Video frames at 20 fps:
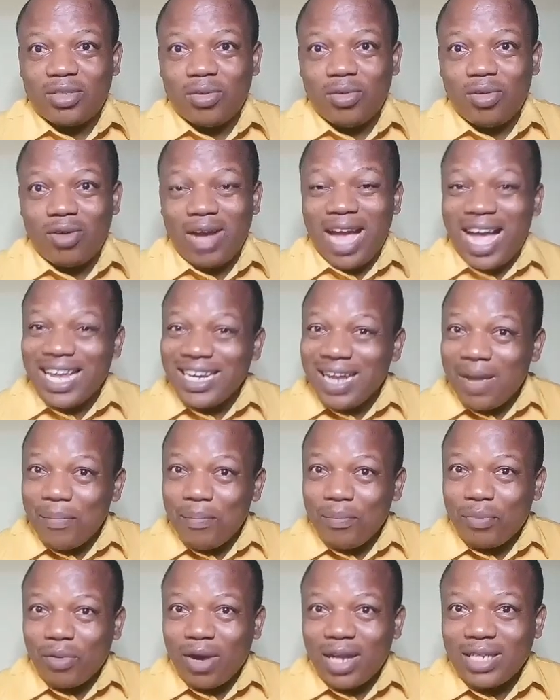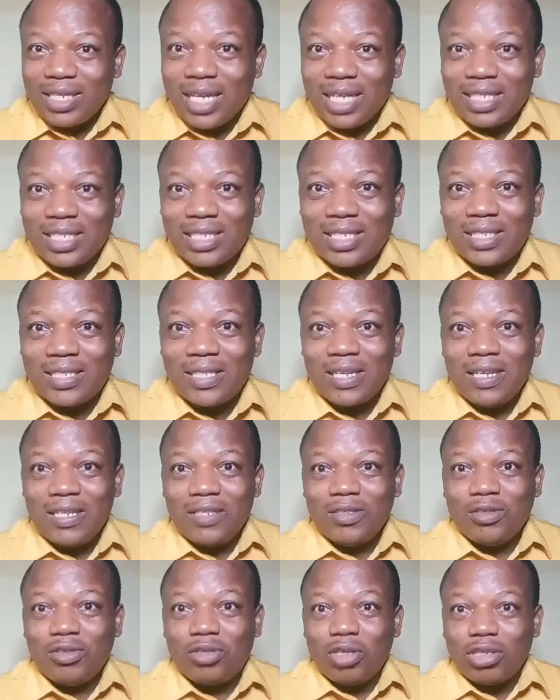to Anambra that
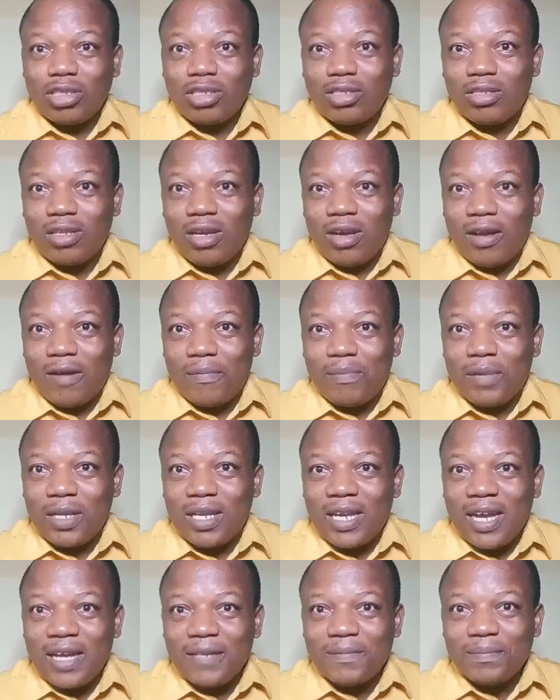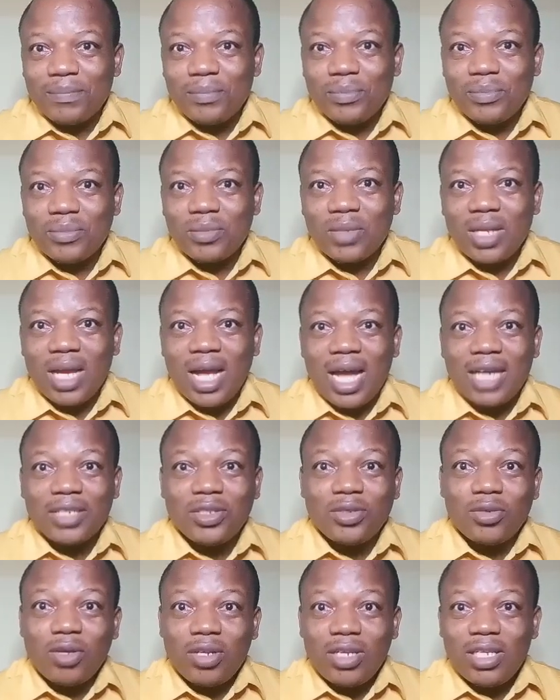just uh, began her
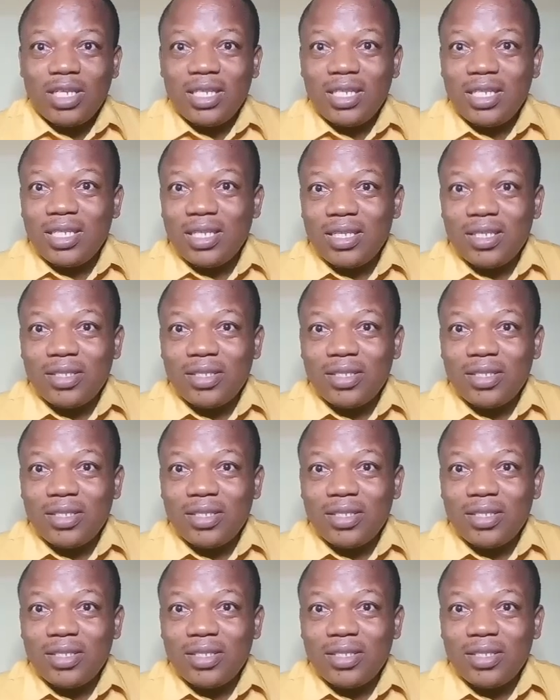journey